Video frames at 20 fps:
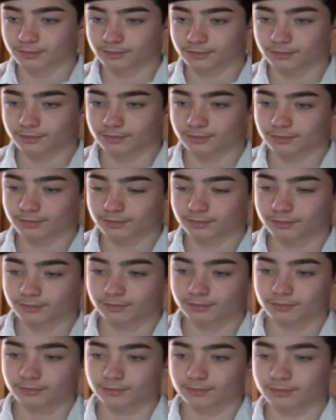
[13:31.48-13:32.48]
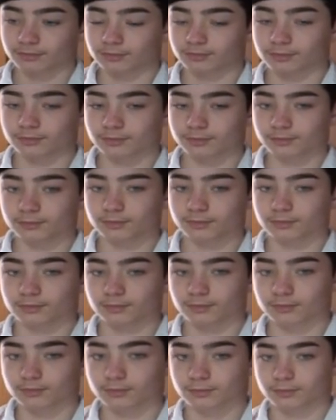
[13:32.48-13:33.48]

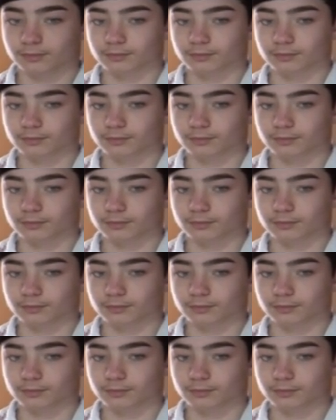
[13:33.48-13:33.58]
This person isn't speaking.